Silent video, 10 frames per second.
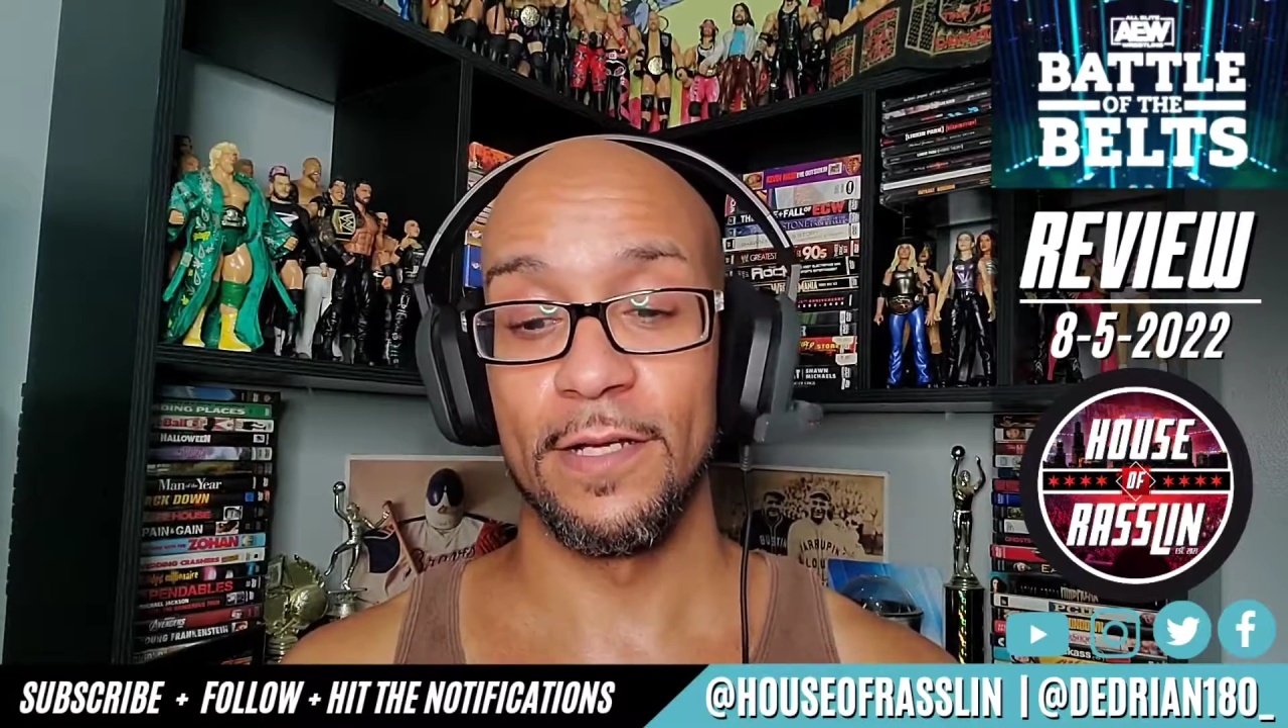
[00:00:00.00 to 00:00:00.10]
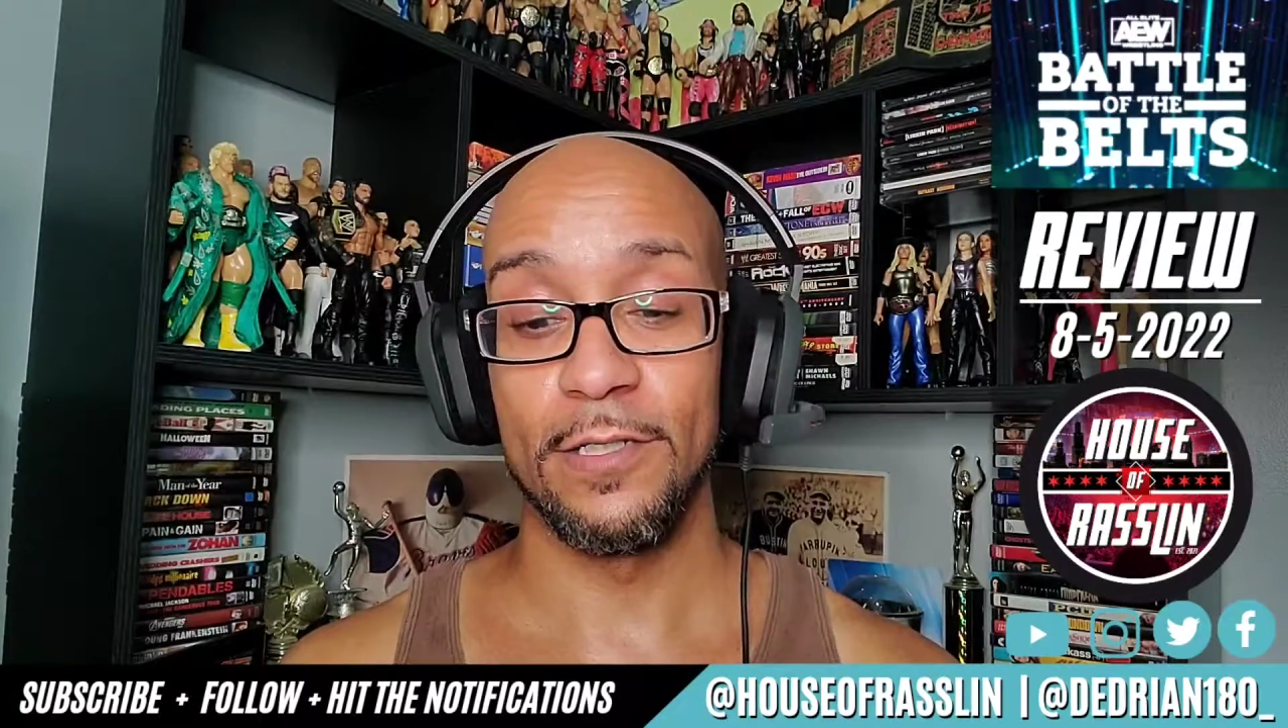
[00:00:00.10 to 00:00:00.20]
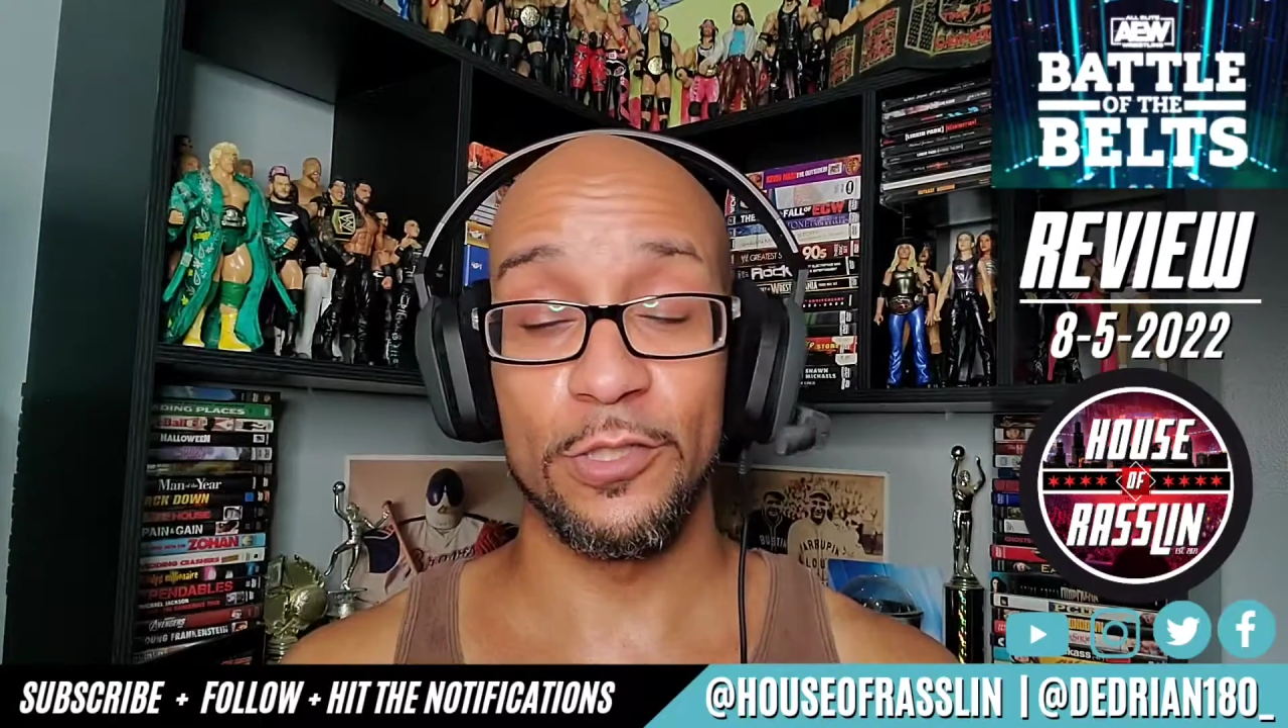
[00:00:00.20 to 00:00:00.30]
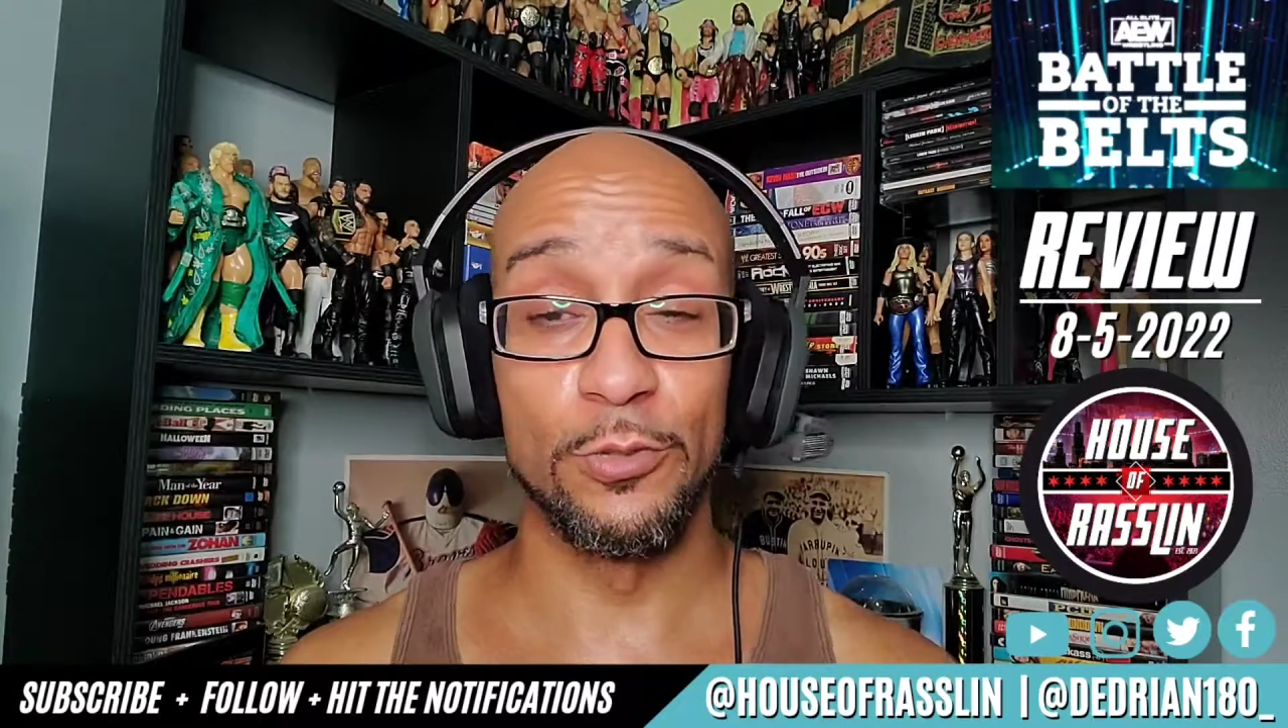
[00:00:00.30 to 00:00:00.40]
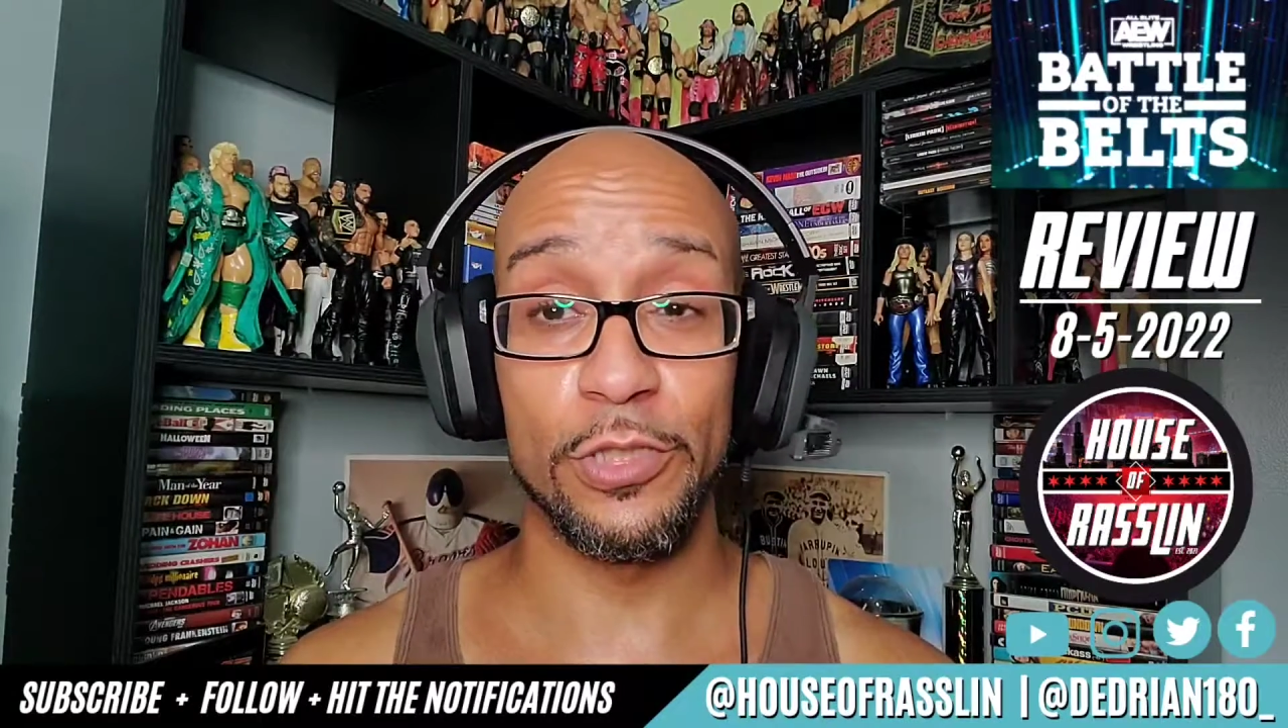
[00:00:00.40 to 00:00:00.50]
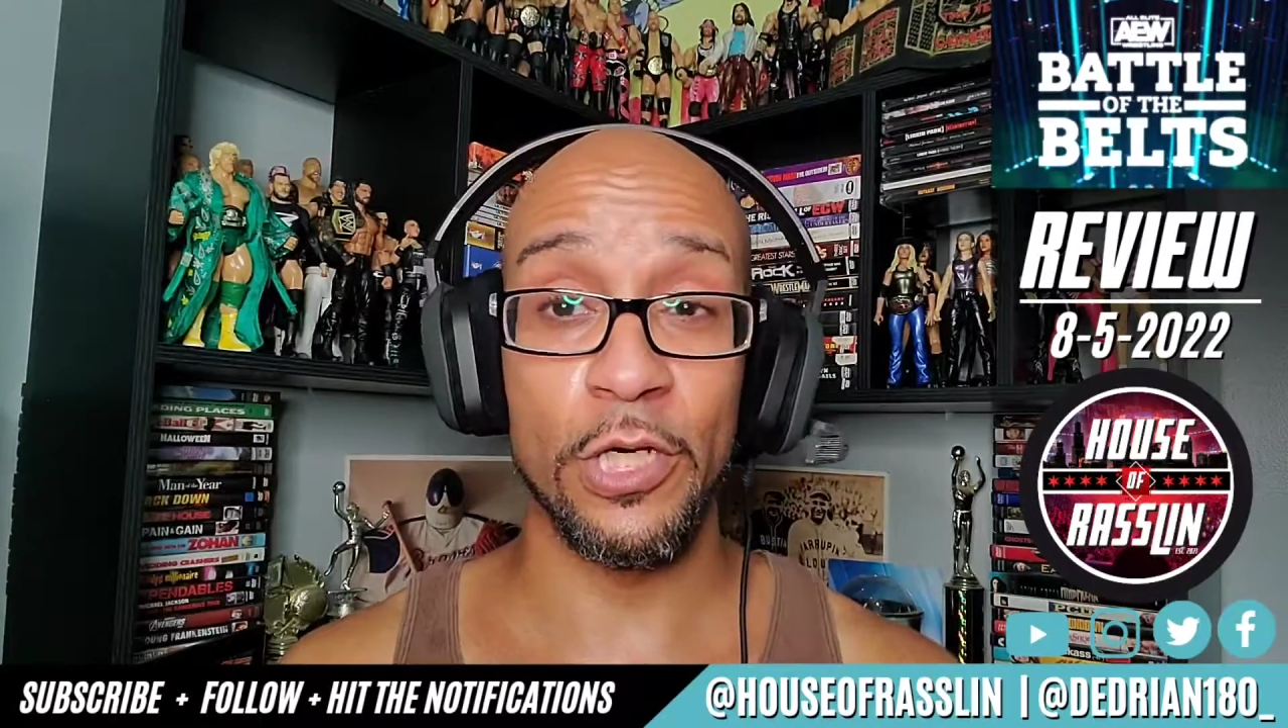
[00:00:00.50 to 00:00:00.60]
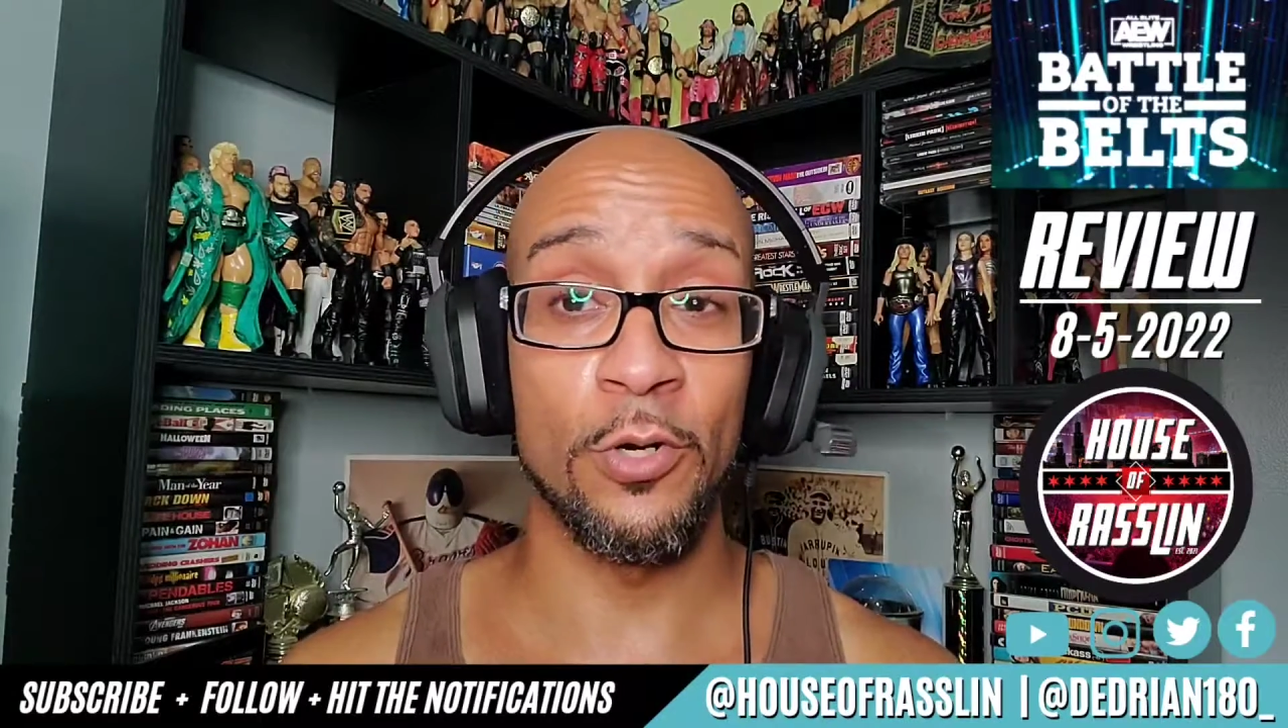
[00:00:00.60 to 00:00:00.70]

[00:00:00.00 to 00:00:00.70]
Kazuchika